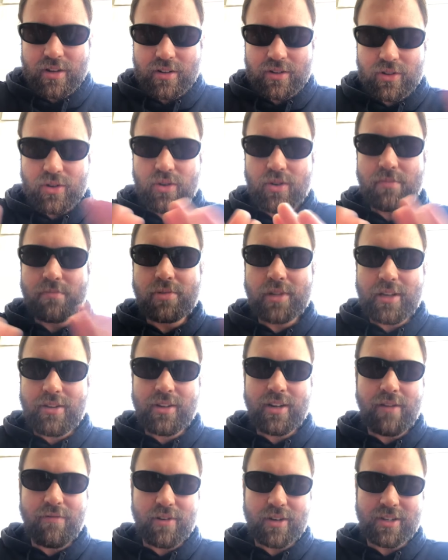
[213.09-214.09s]
two completely
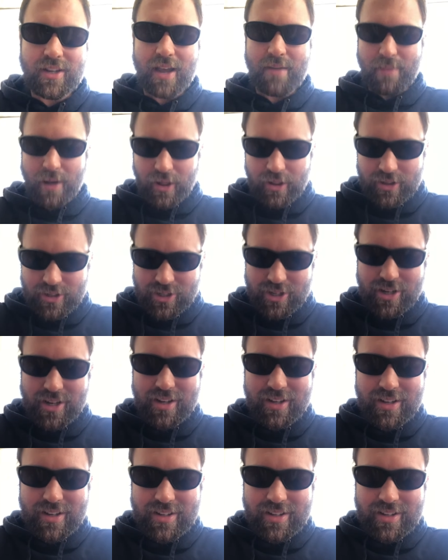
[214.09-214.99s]
different typology